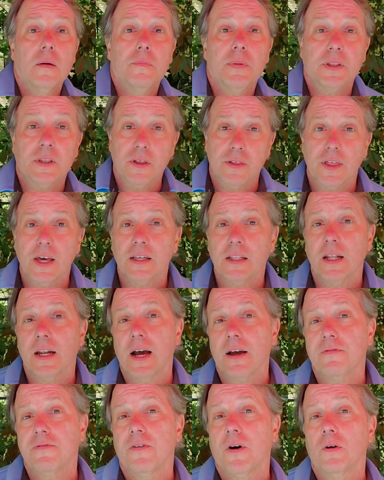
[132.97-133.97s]
But the thing that
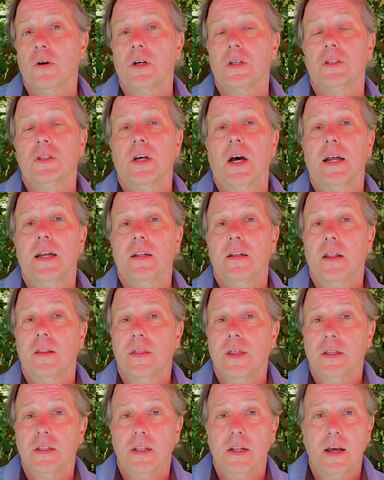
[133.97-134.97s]
I focus on, and the
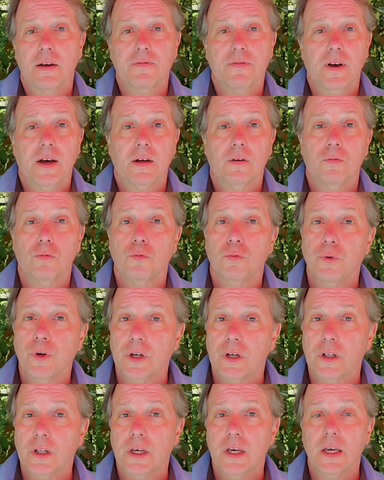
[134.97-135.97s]
thing that I found
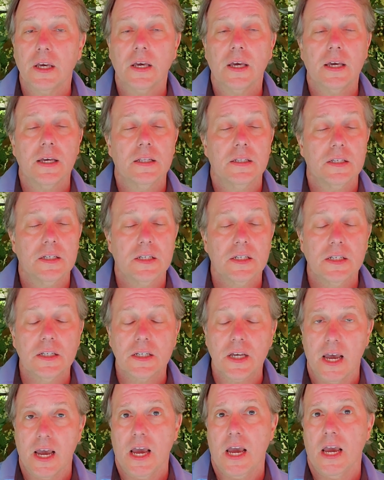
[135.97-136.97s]
really
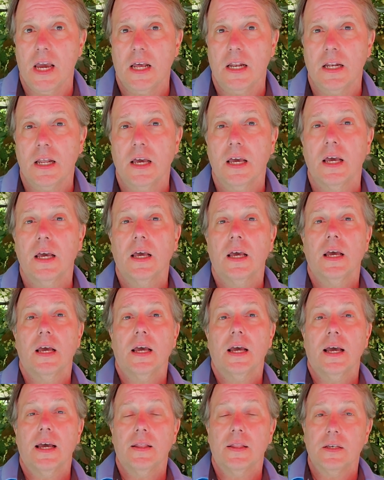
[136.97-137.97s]
insane,
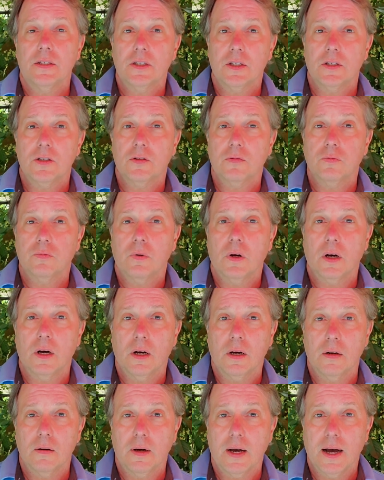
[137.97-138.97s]
and this is
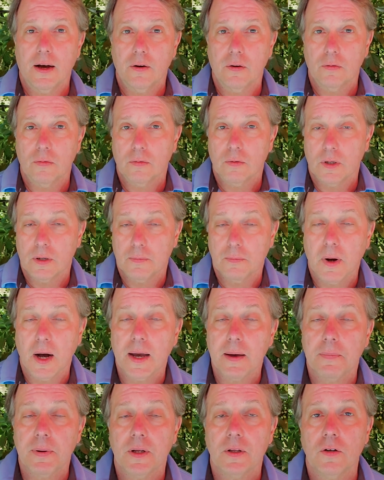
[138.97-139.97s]
uh, how, in my
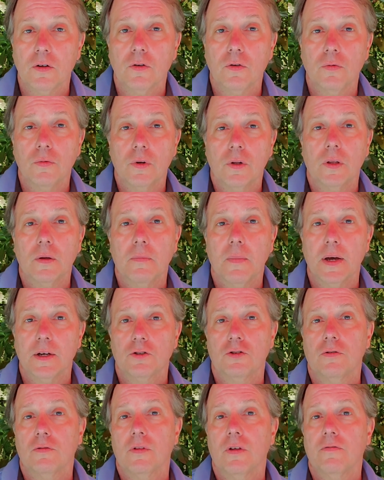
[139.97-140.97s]
opinion, you really
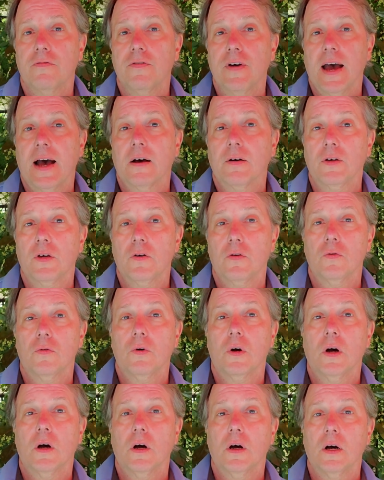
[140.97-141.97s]
measure the
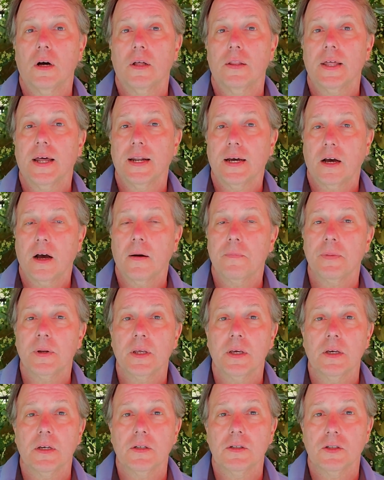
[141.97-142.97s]
value uh, that a
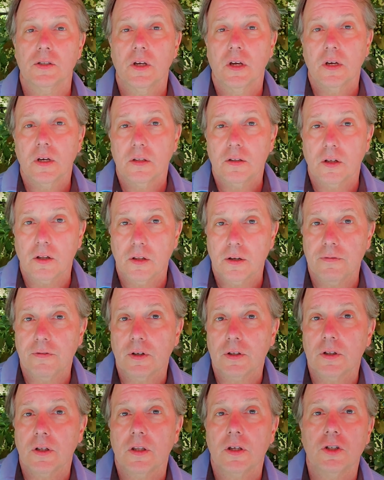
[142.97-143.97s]
company is
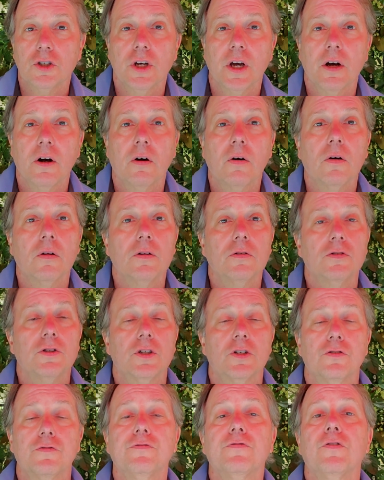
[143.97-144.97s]
delivering to the shareholders,
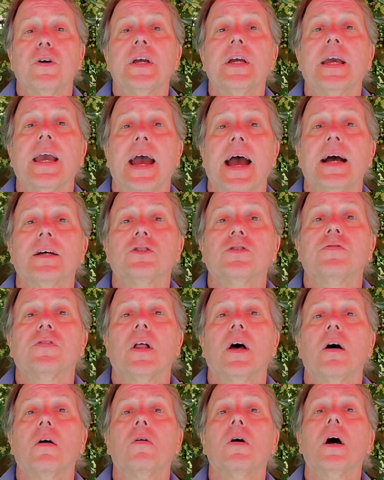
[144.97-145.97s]
is free cash
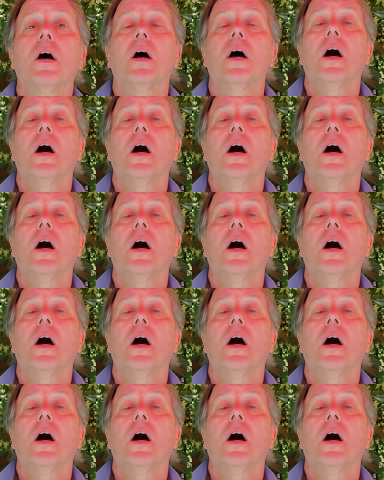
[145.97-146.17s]
flow.